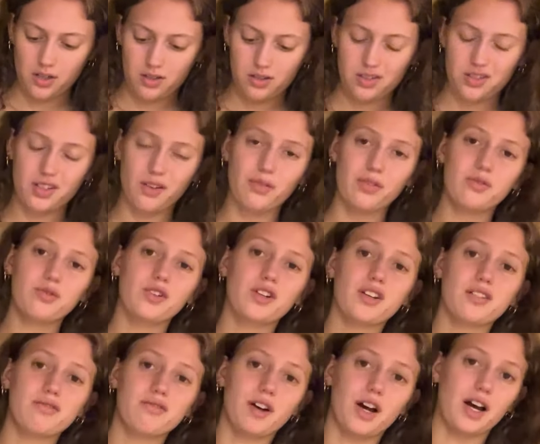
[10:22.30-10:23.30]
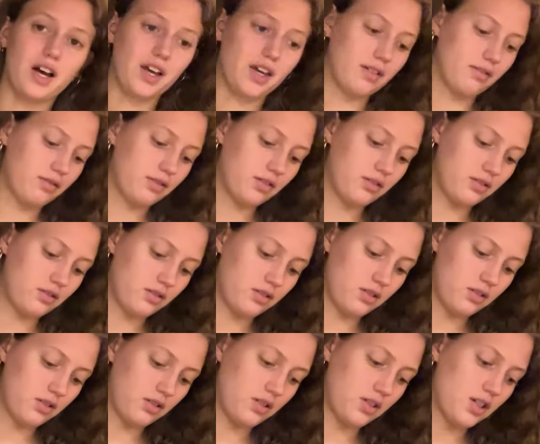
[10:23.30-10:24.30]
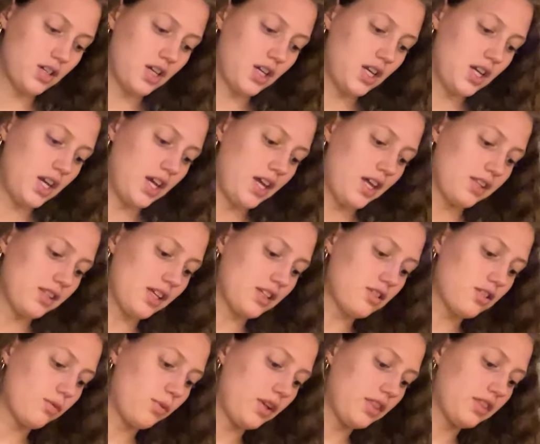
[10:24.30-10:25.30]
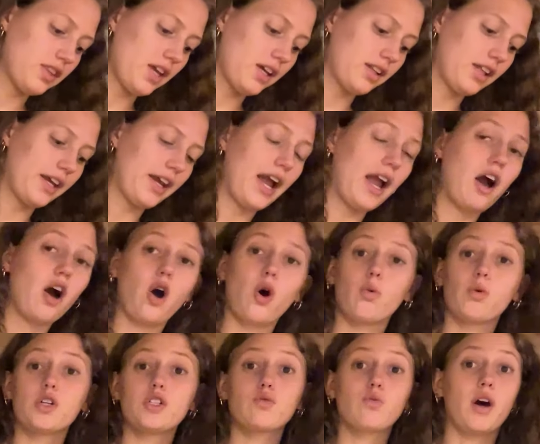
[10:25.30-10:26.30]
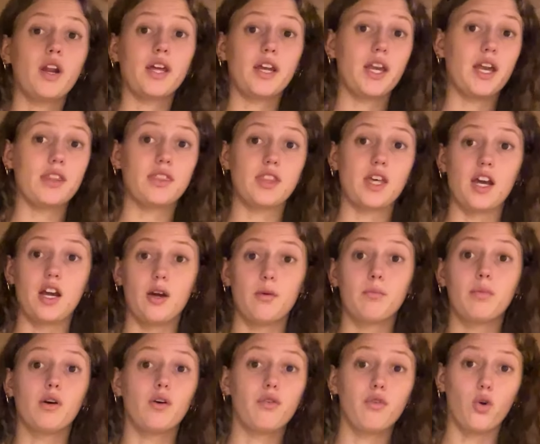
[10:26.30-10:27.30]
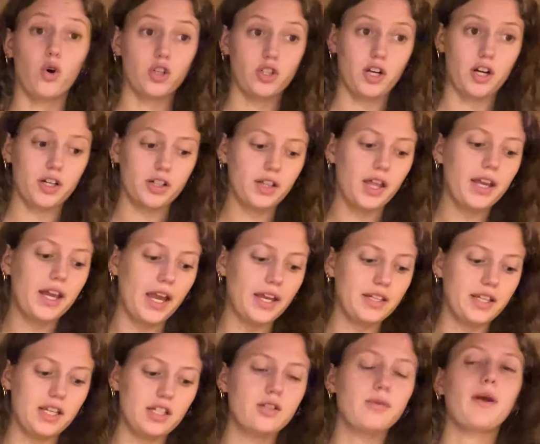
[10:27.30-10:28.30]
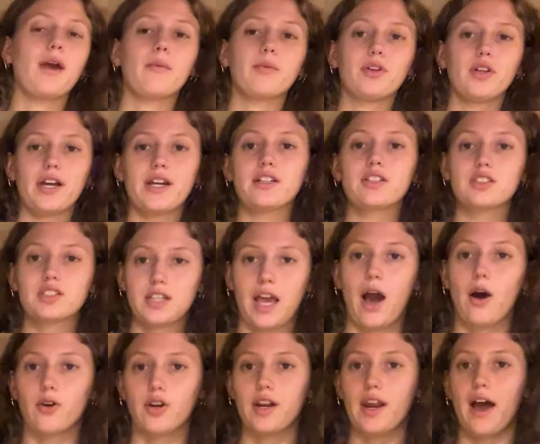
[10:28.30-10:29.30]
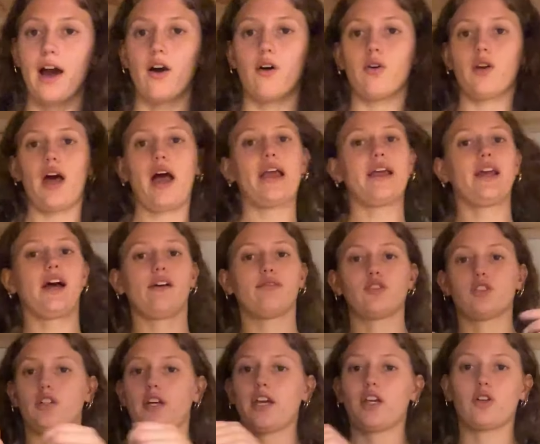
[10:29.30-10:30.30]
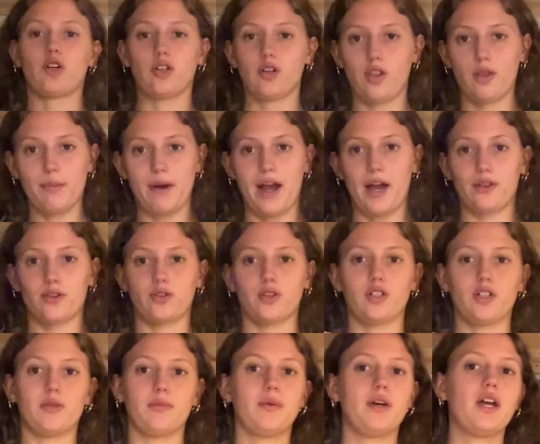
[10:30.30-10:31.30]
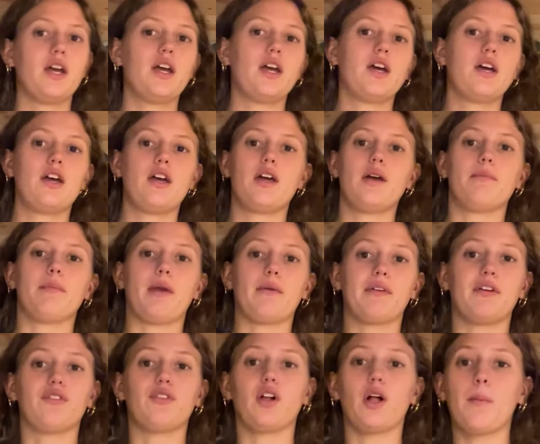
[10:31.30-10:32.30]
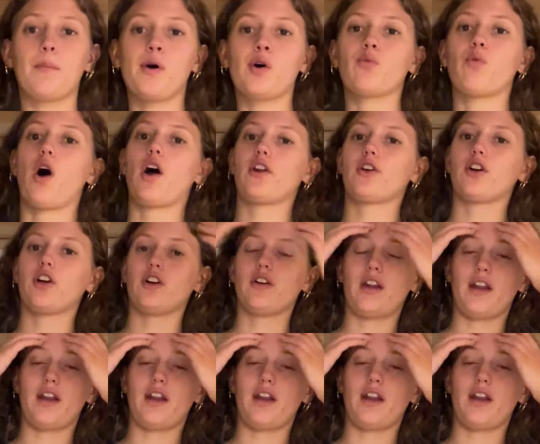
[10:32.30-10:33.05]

7:45. That's the one thing, like, I always want to get there before dark. Like, I need to be able to, like, scout it out. I have to, like, go to the bathroom, maybe fill up on water